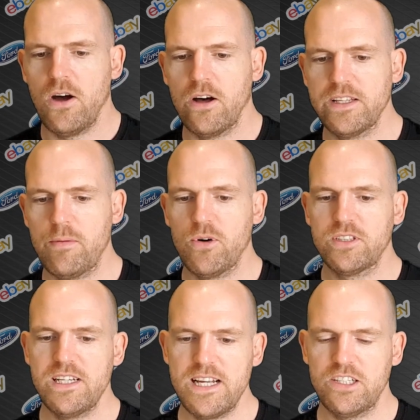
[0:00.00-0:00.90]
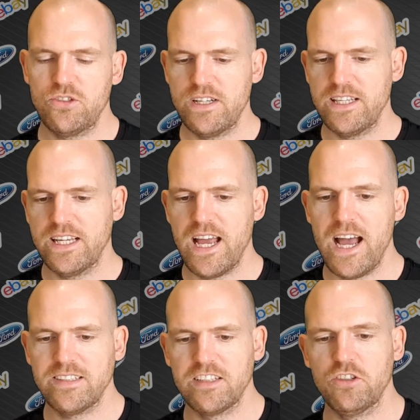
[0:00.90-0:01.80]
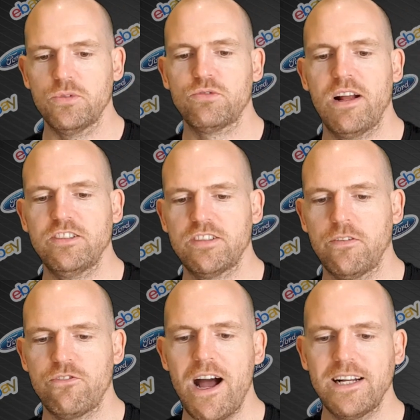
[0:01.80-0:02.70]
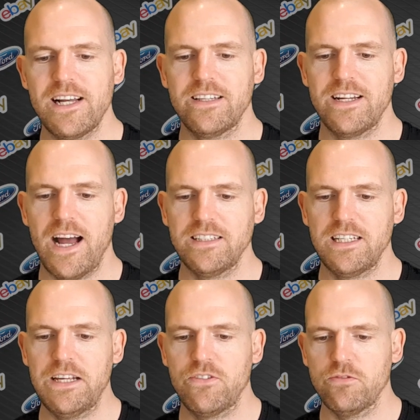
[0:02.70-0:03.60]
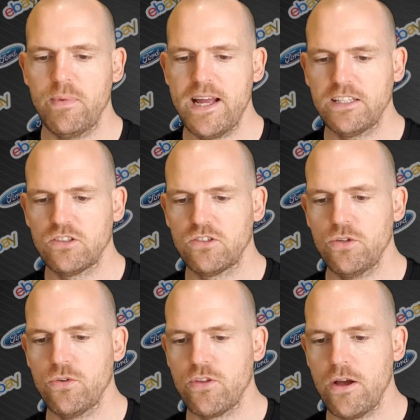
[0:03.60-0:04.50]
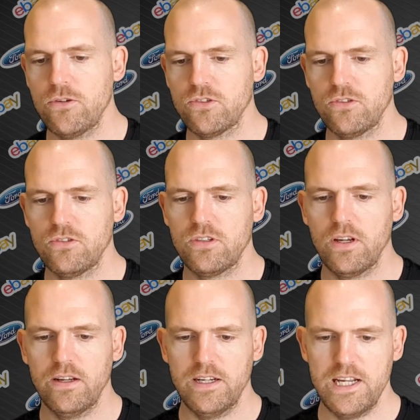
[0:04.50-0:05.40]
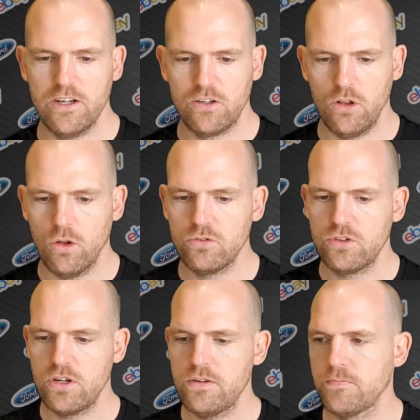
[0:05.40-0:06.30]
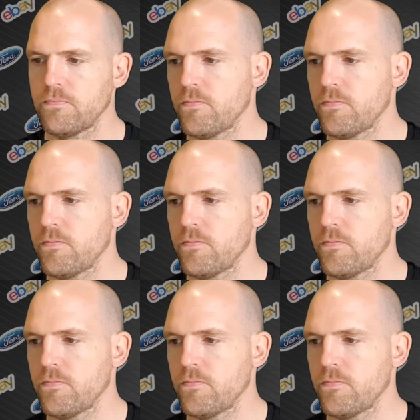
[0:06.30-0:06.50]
On the MOT history of the car, it says it was registered Friday the 19th of May 2000 near London.